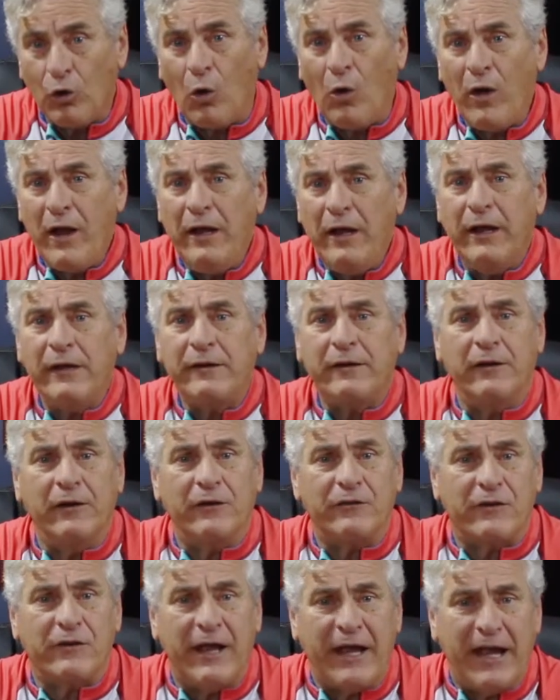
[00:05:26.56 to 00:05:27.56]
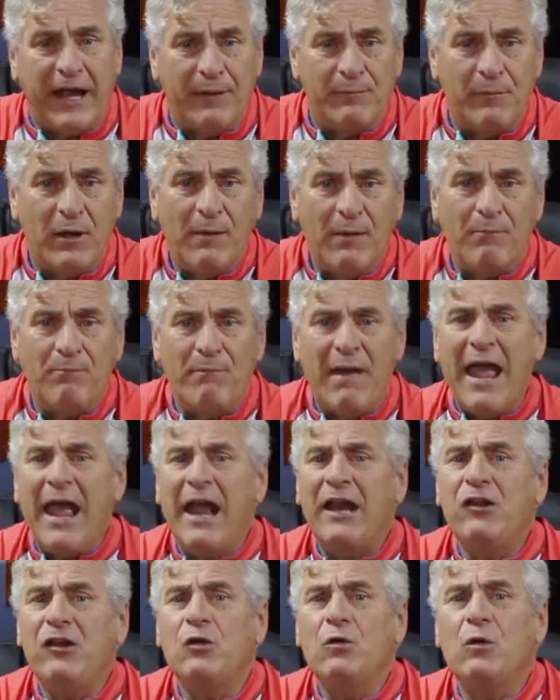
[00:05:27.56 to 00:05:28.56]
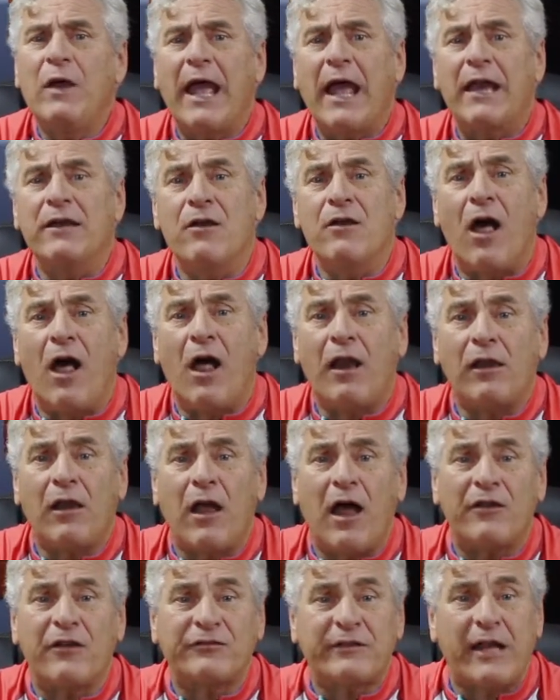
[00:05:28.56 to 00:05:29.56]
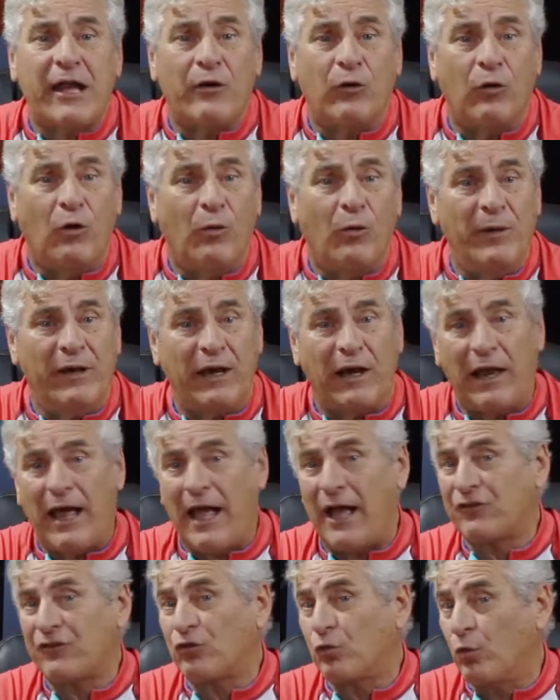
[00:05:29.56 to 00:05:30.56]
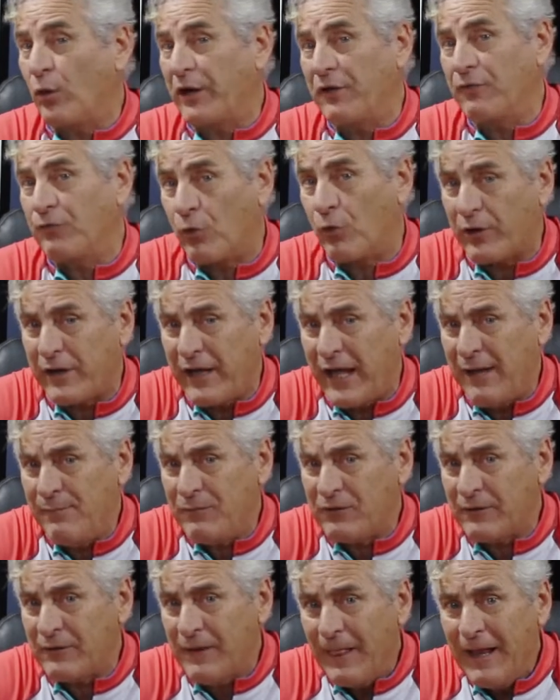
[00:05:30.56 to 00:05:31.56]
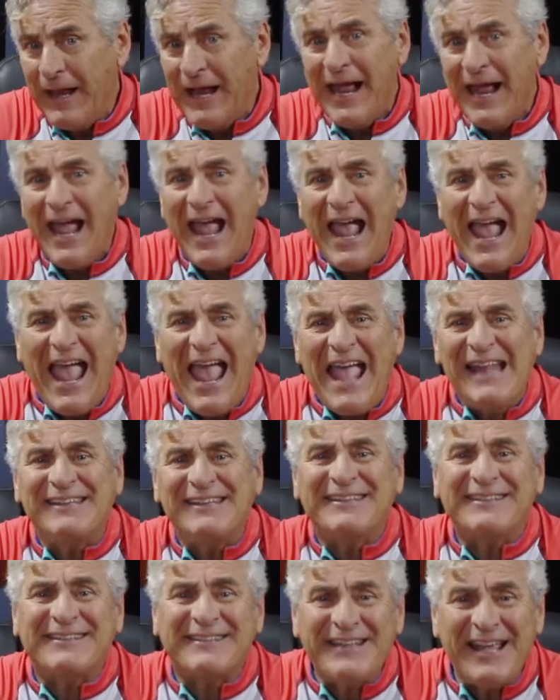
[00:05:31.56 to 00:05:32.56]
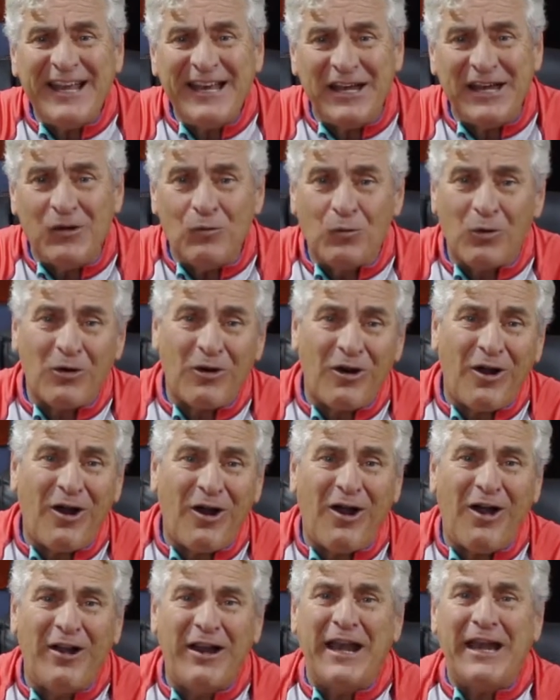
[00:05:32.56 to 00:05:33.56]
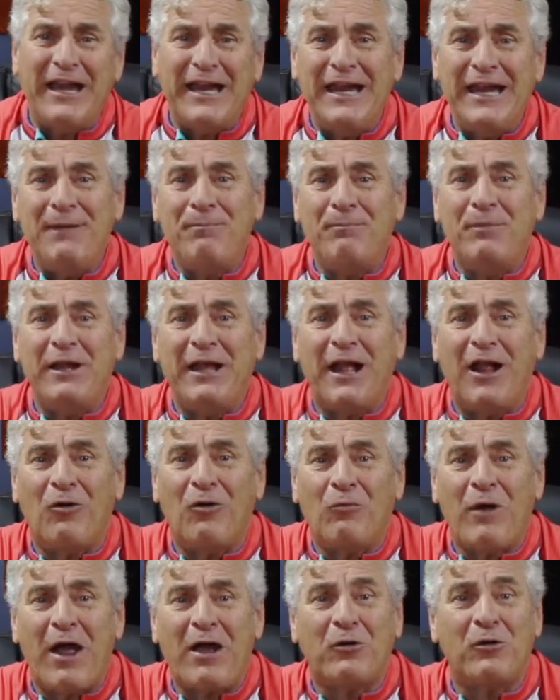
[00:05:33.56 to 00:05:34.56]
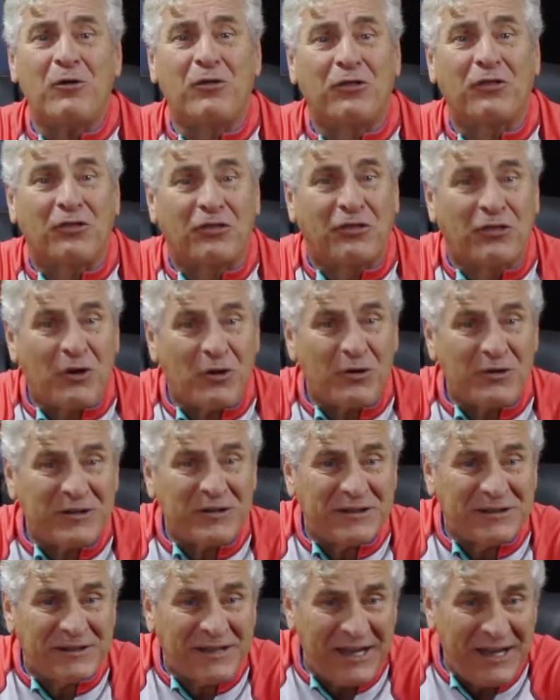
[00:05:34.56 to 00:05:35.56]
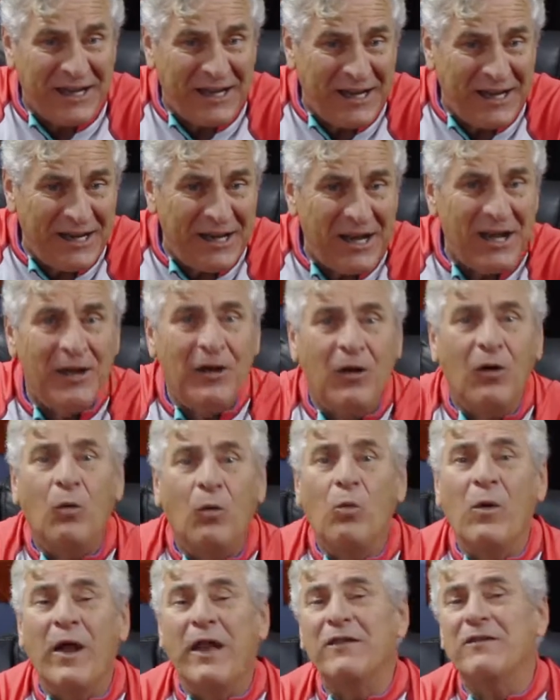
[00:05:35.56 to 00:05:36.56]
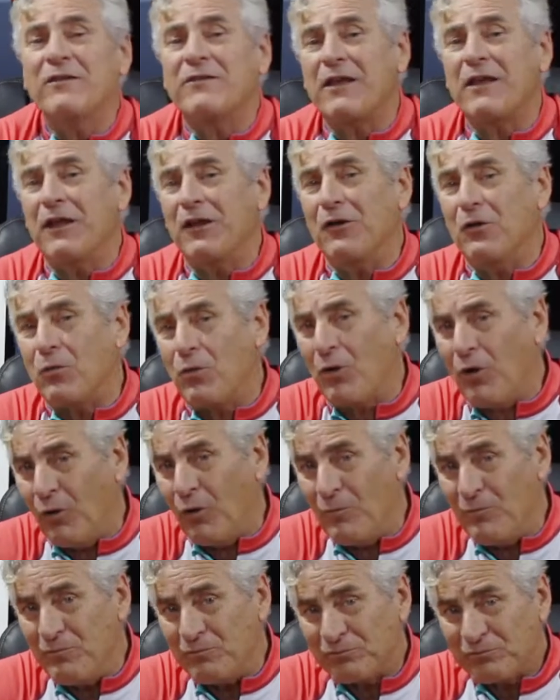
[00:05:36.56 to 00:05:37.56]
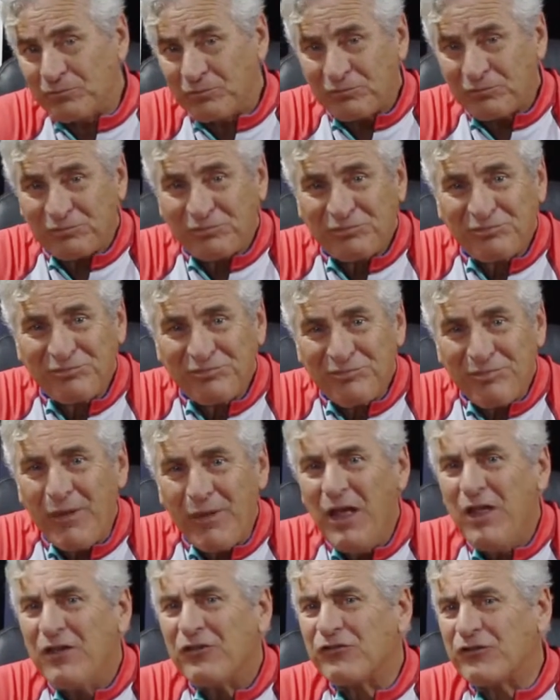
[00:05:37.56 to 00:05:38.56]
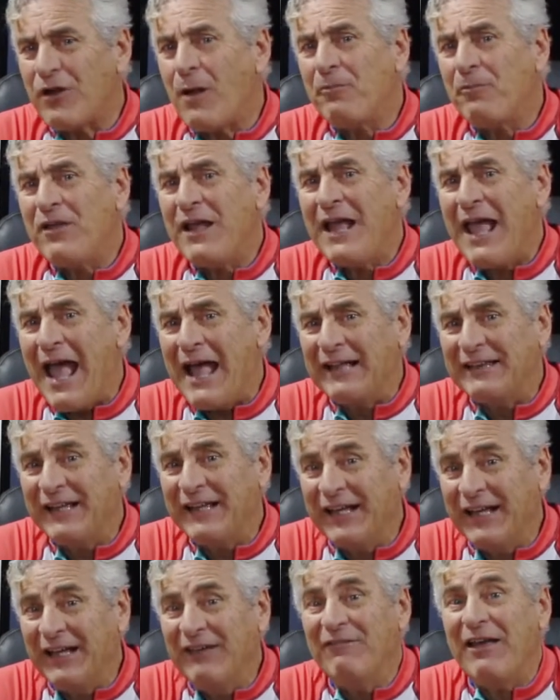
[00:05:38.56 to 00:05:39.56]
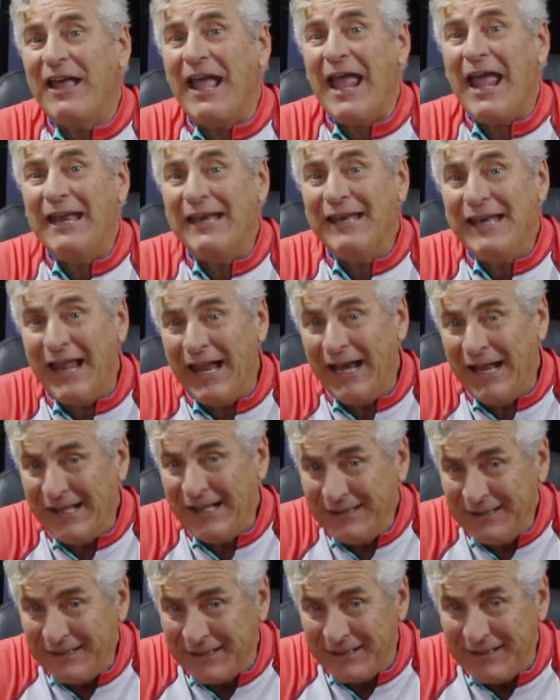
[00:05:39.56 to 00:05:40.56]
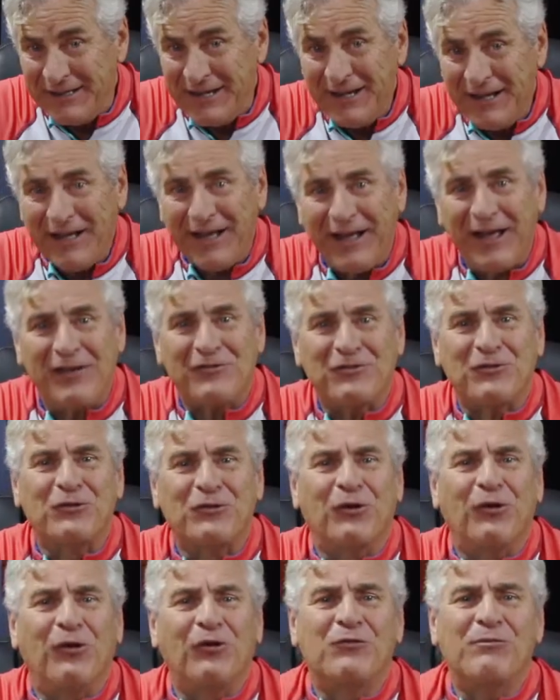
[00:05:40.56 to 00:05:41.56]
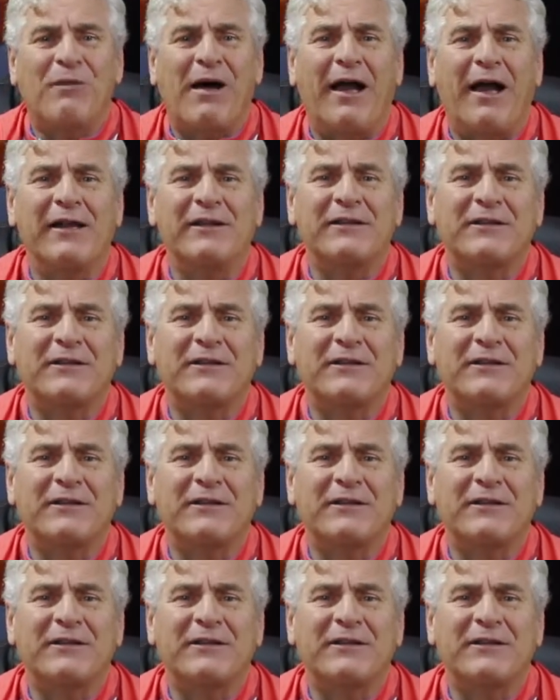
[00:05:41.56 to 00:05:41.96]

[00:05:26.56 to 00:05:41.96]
Going into this game, Man U had not lost at home in the last 24 games, and City were on an EPL record 13 wins in a row. Something had to give, and it did, as goals by